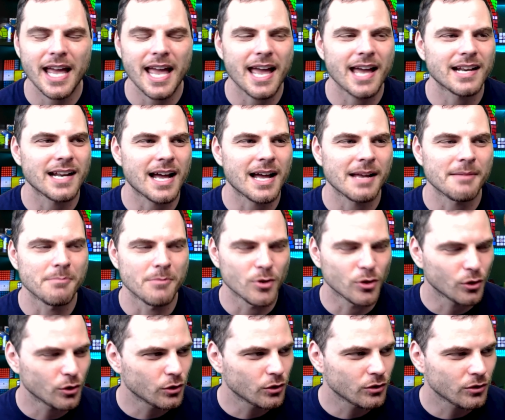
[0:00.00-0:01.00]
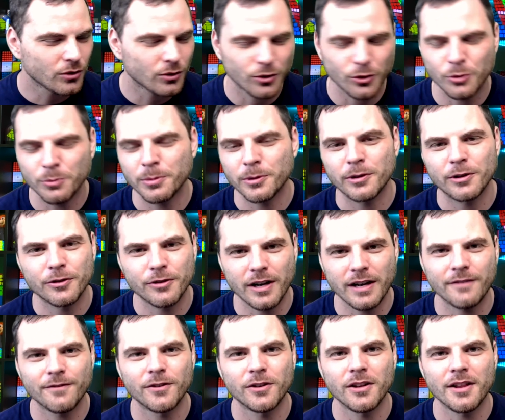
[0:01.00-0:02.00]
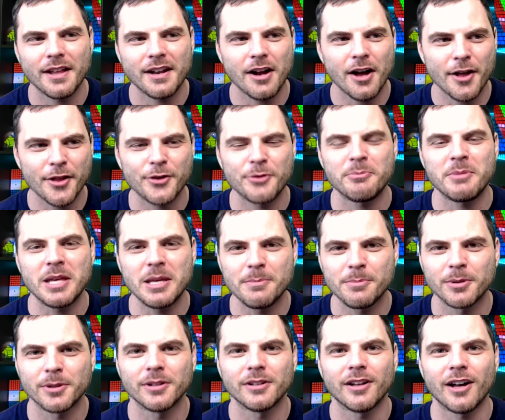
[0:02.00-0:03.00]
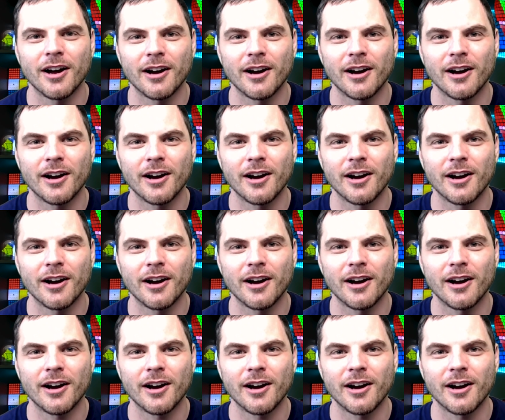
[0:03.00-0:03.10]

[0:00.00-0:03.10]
and I'm super grateful that other people